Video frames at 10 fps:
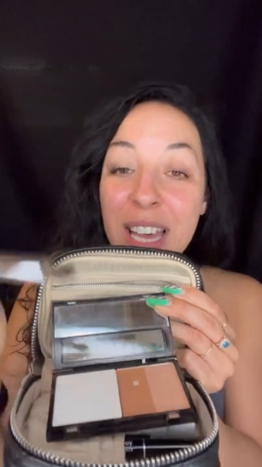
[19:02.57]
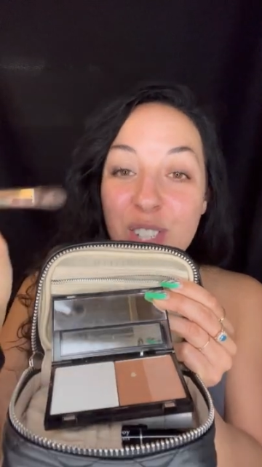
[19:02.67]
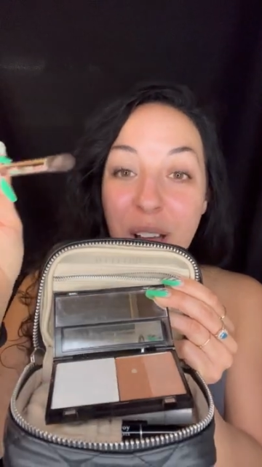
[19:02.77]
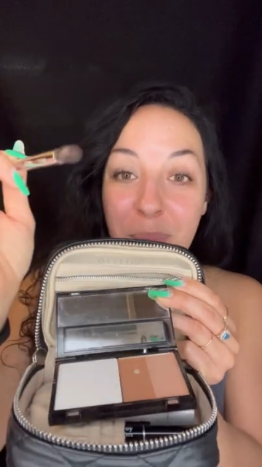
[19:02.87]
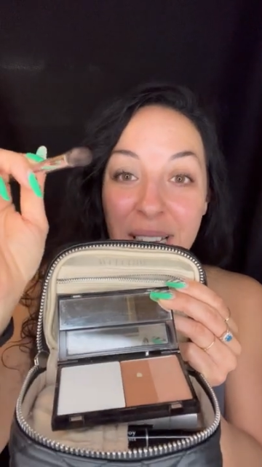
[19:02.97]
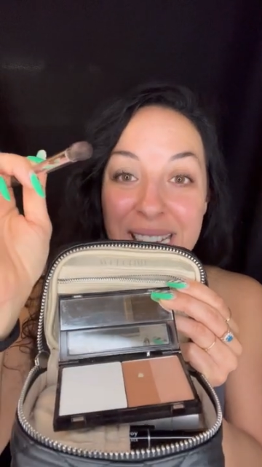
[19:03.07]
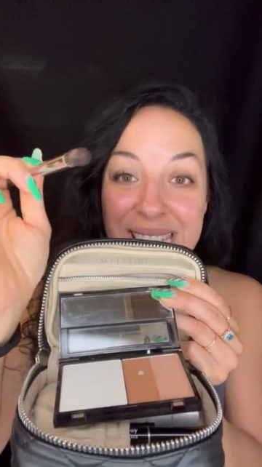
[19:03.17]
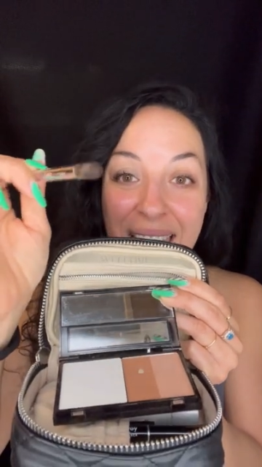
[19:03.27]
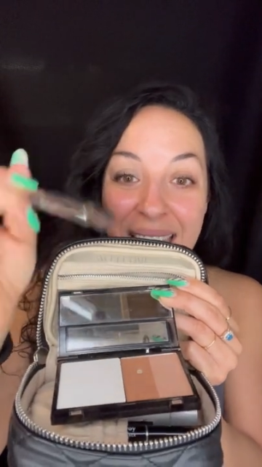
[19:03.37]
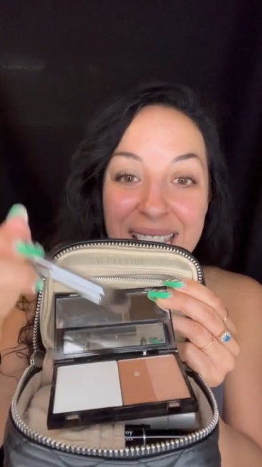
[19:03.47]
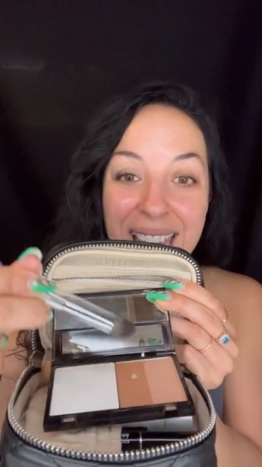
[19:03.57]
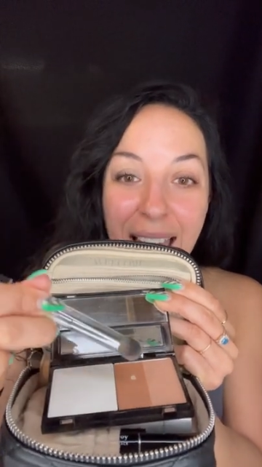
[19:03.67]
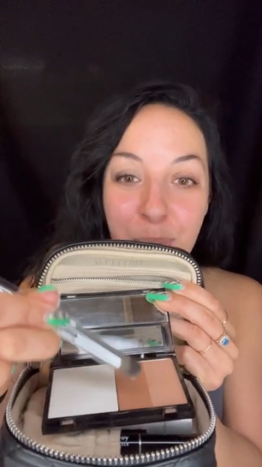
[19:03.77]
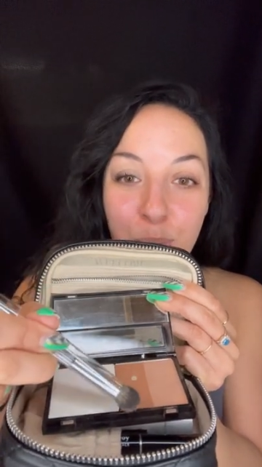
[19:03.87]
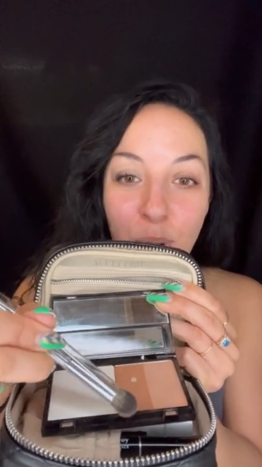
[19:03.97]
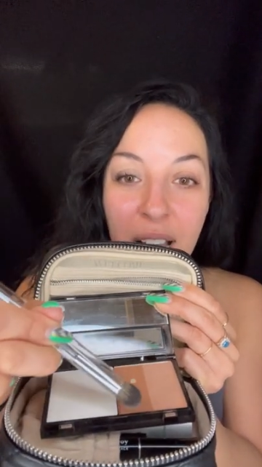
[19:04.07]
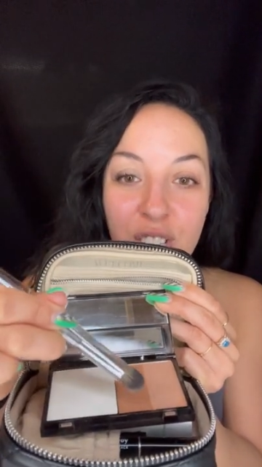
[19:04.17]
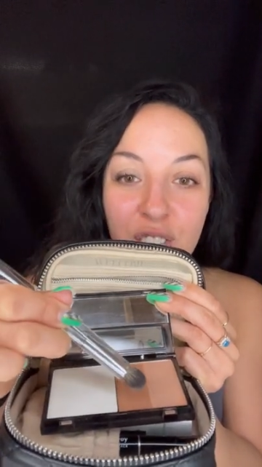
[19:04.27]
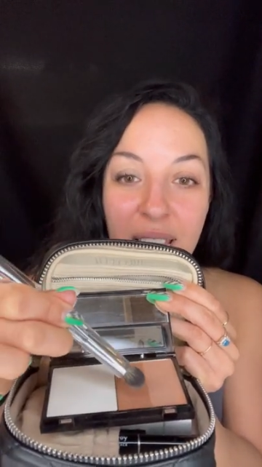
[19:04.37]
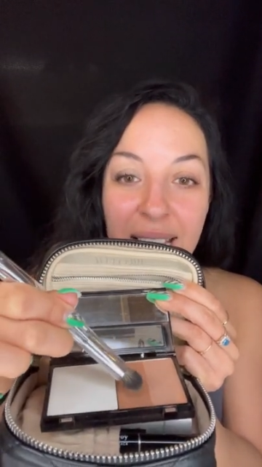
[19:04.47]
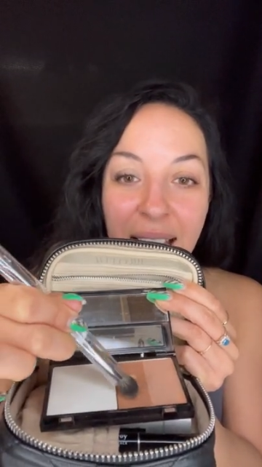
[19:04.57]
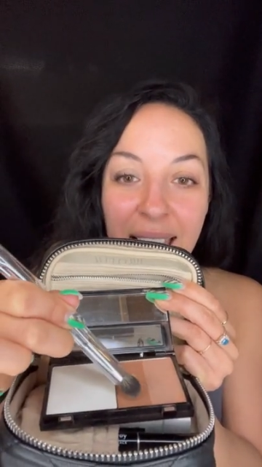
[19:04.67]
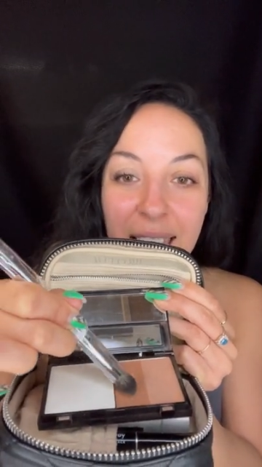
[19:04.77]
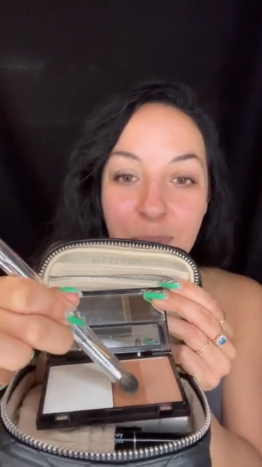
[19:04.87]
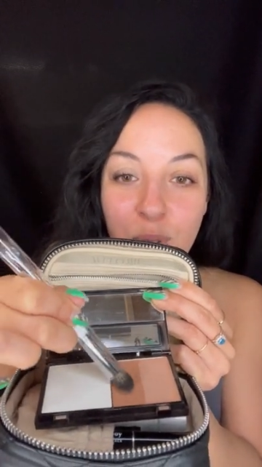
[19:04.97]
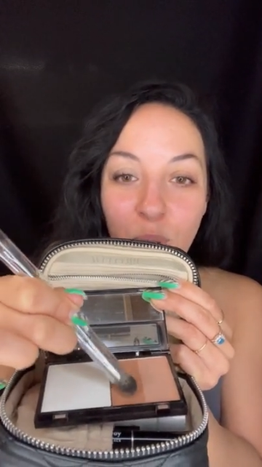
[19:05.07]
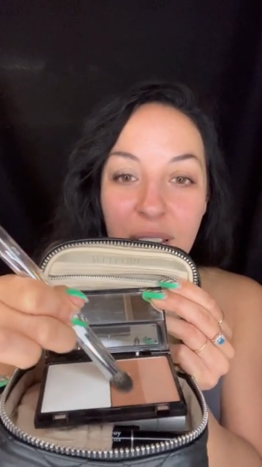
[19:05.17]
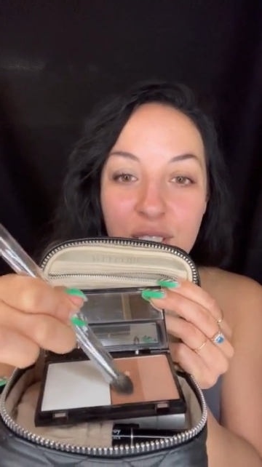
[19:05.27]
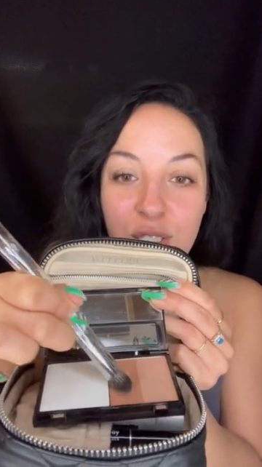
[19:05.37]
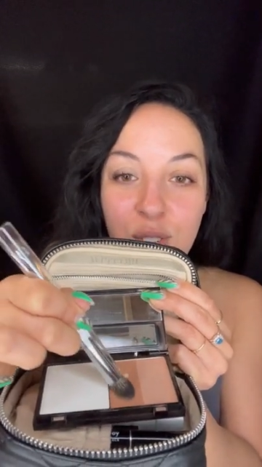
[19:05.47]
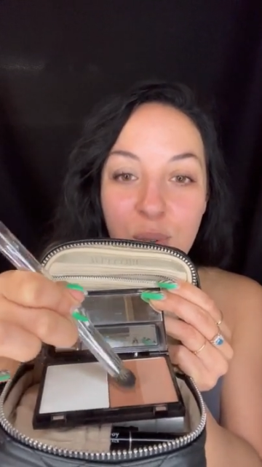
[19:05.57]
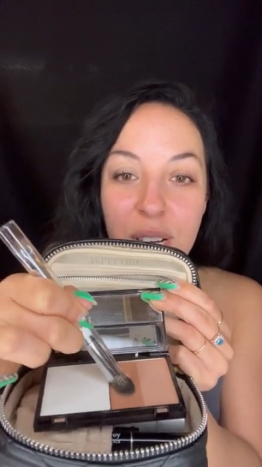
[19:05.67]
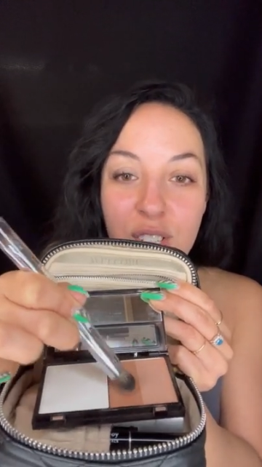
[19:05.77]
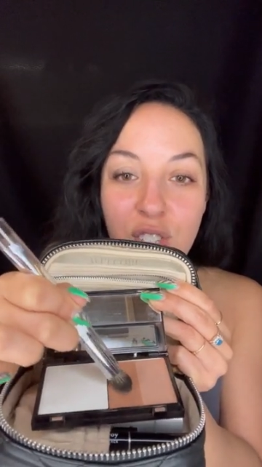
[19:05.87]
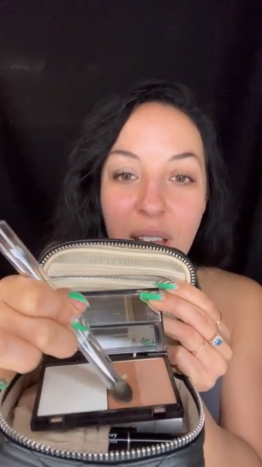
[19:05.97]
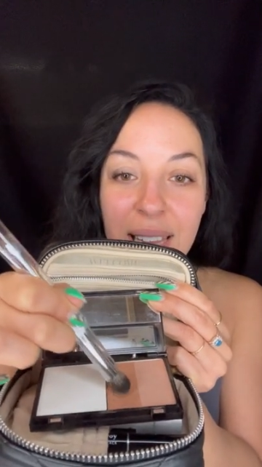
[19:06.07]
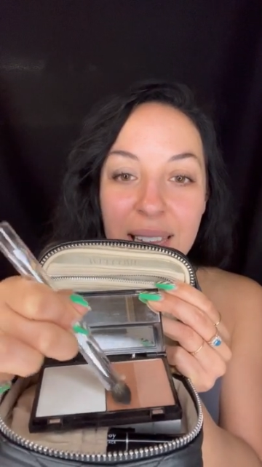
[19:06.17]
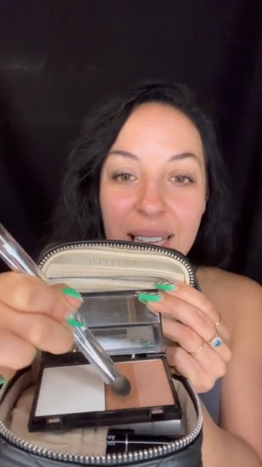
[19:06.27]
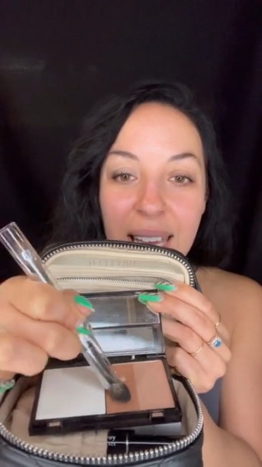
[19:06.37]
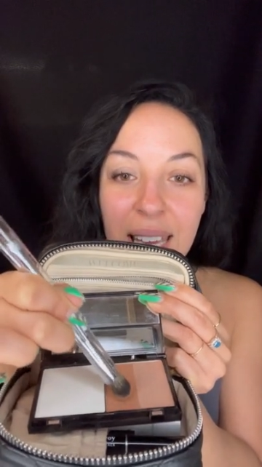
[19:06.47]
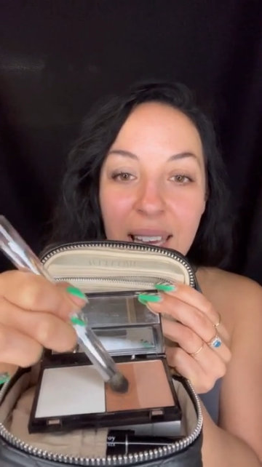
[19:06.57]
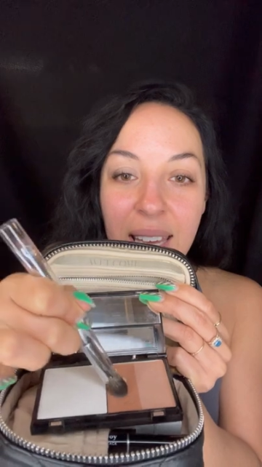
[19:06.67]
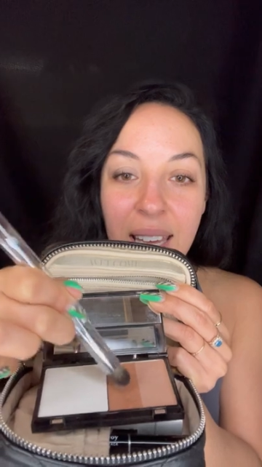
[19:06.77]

So I'm gonna take that brush and I am going to gently